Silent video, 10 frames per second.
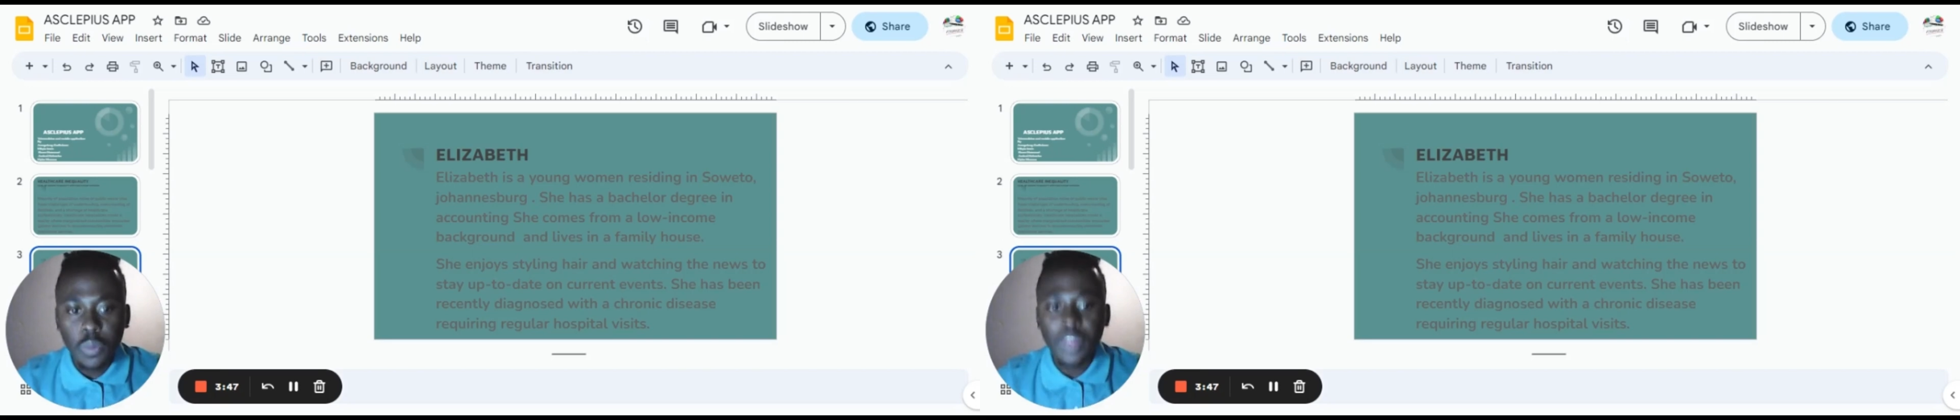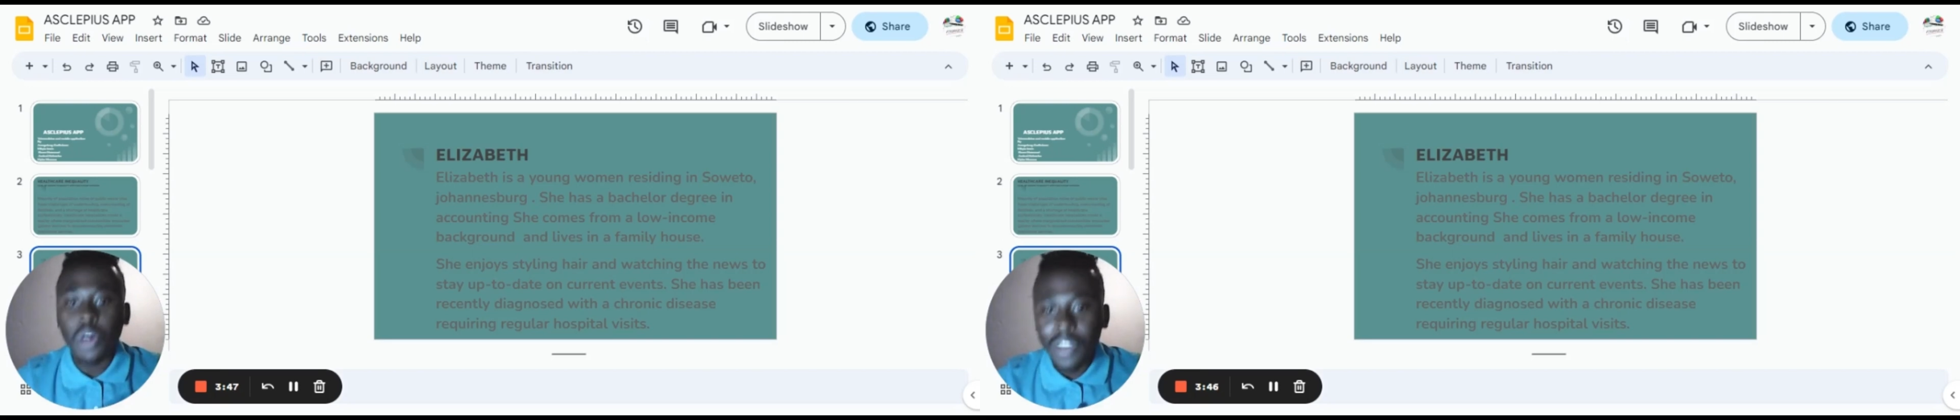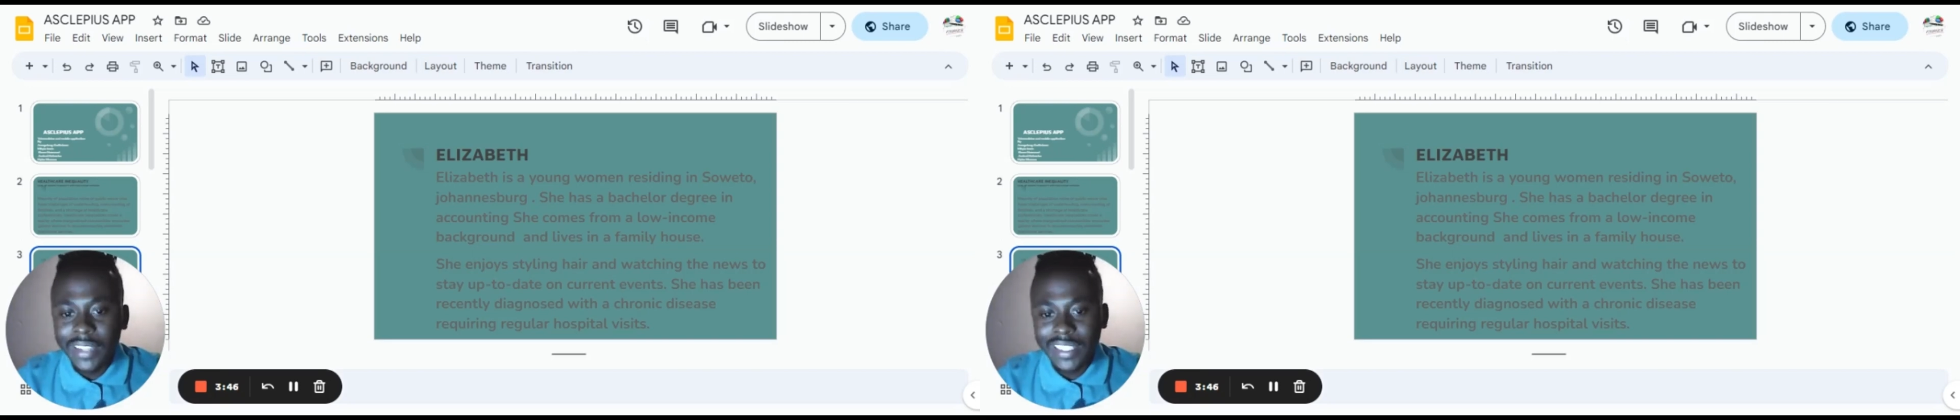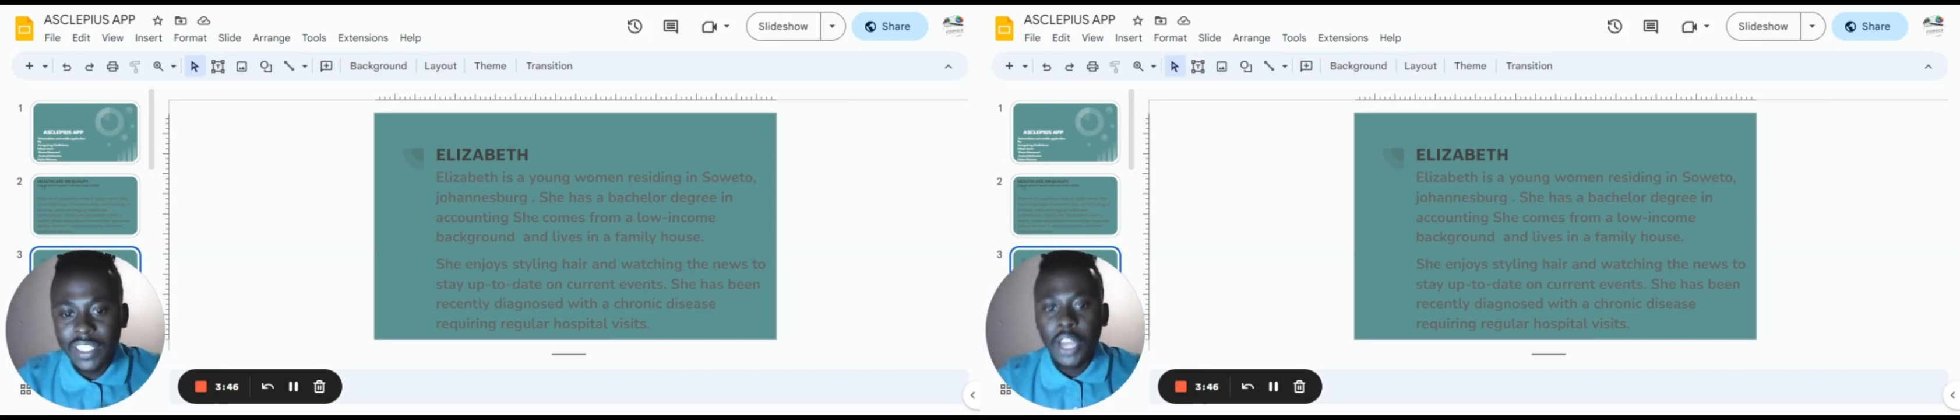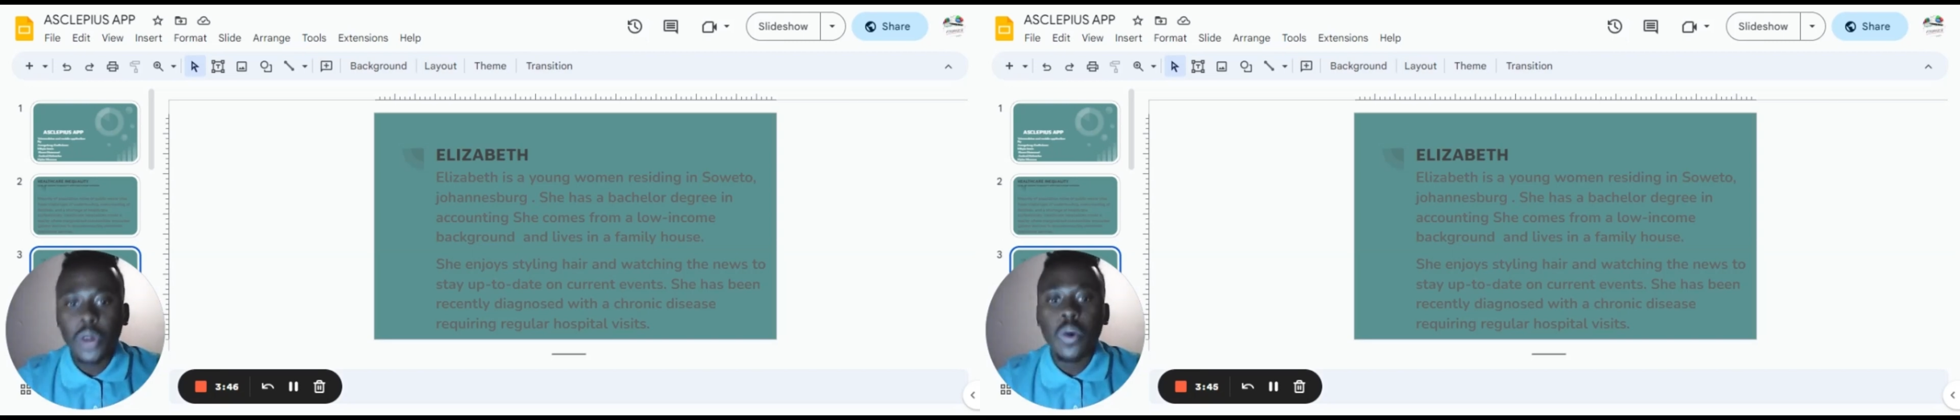with a chronic
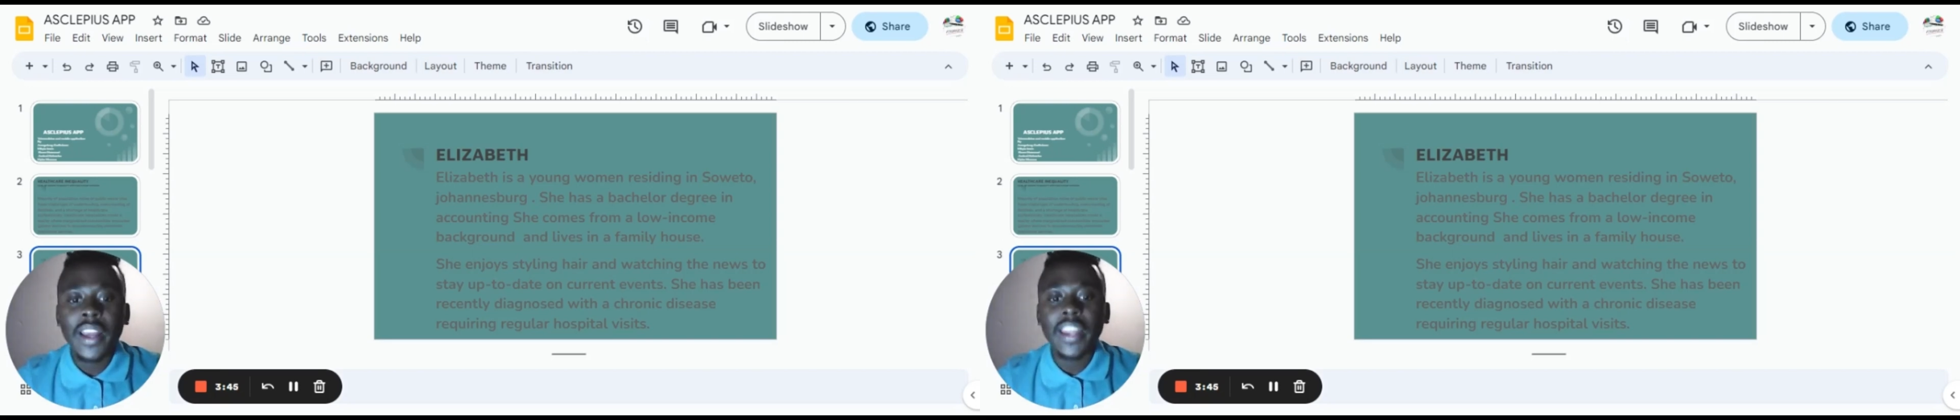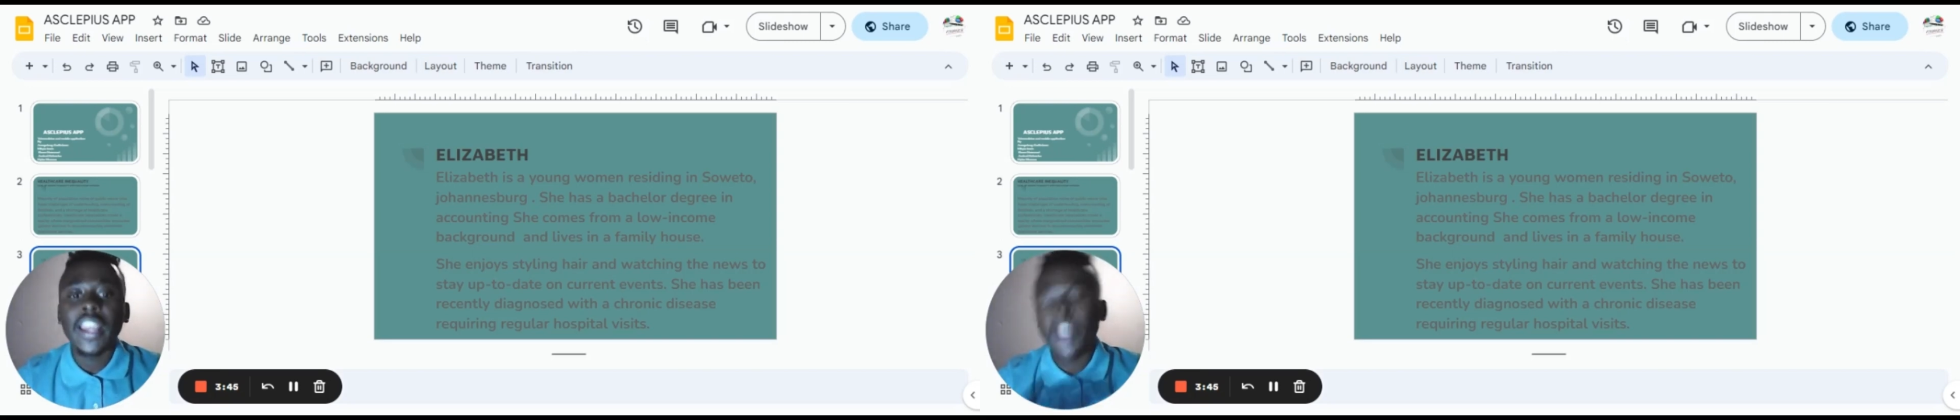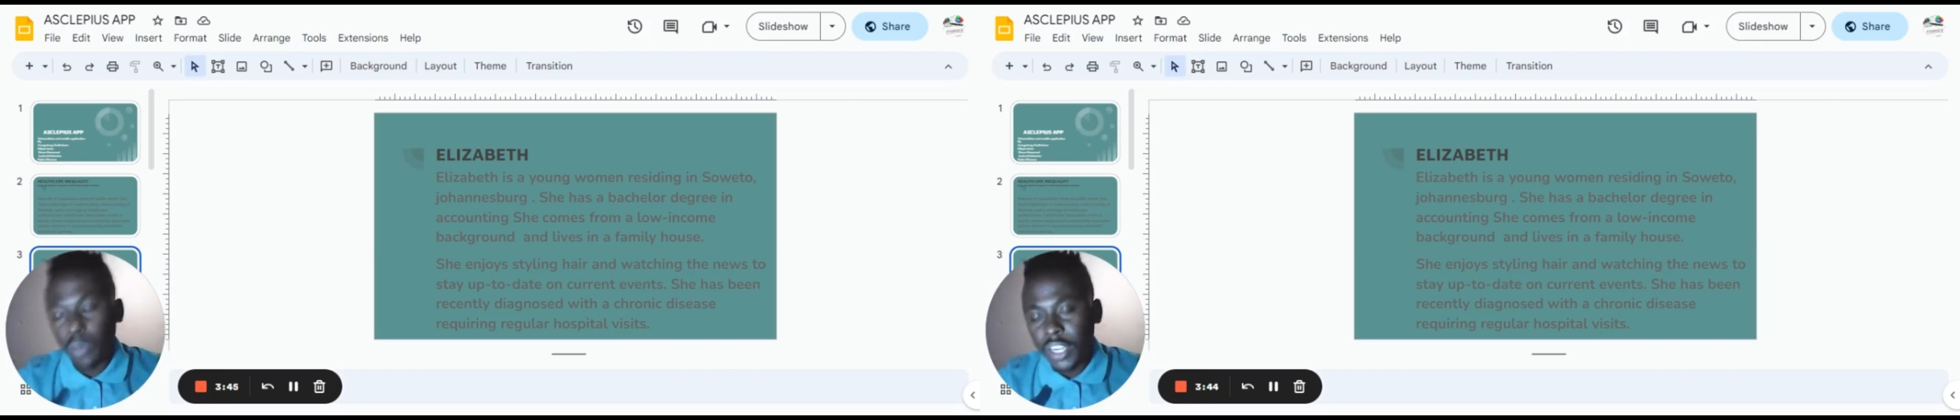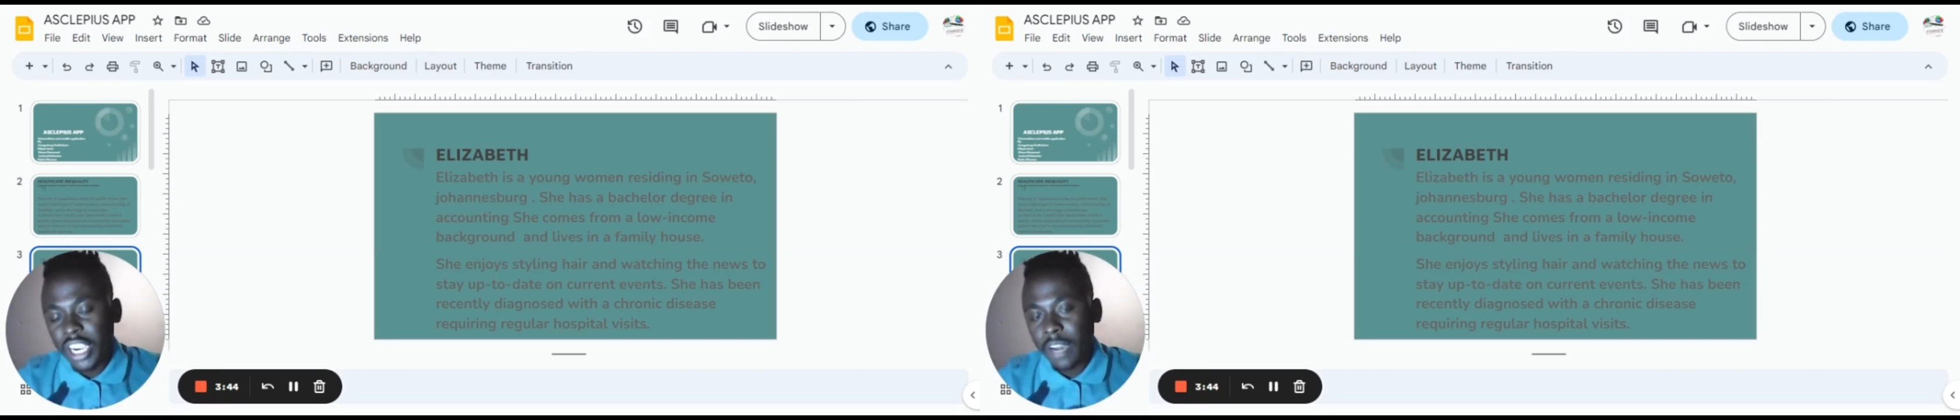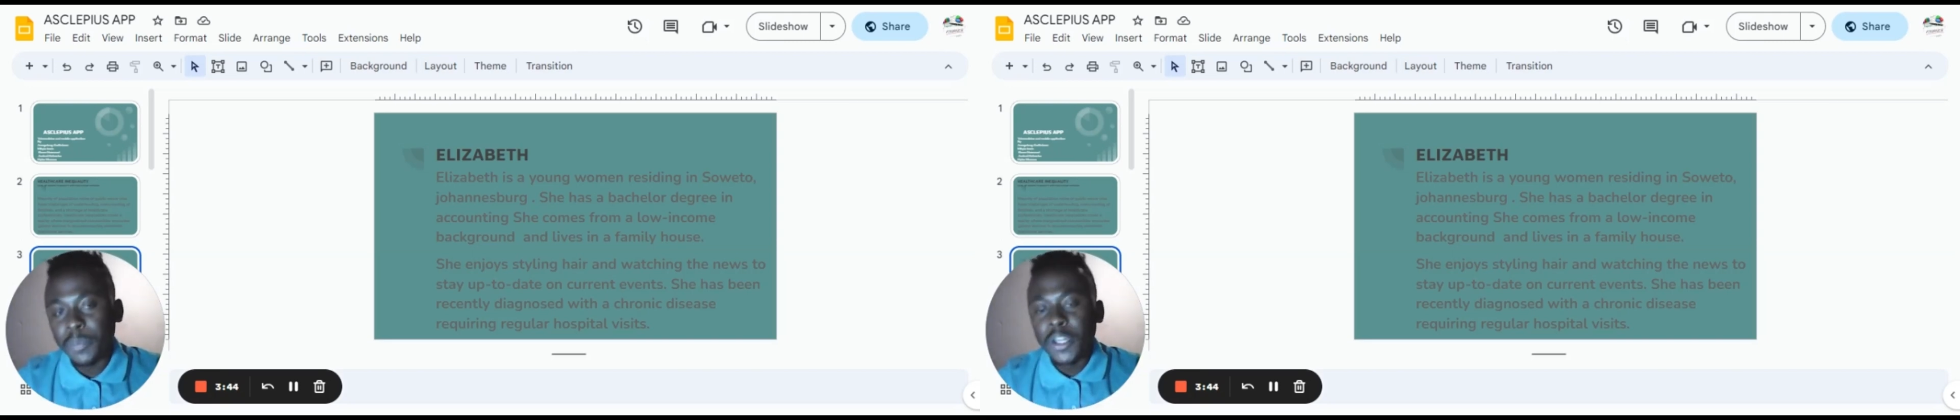disease requiring a regular
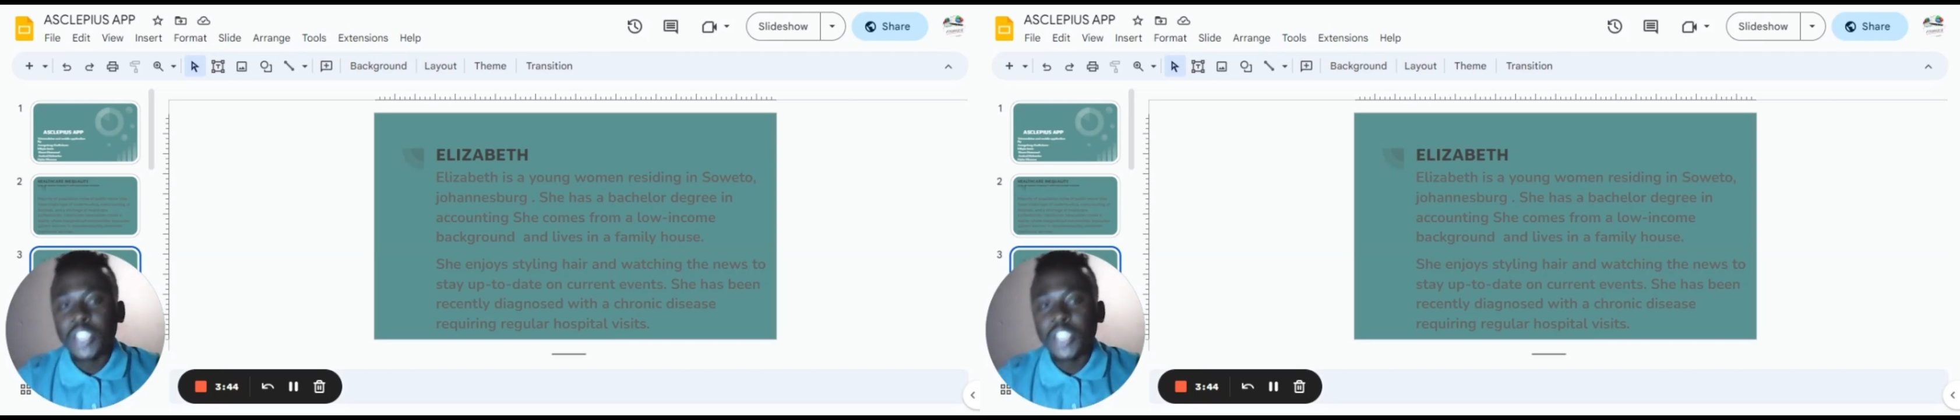checkup.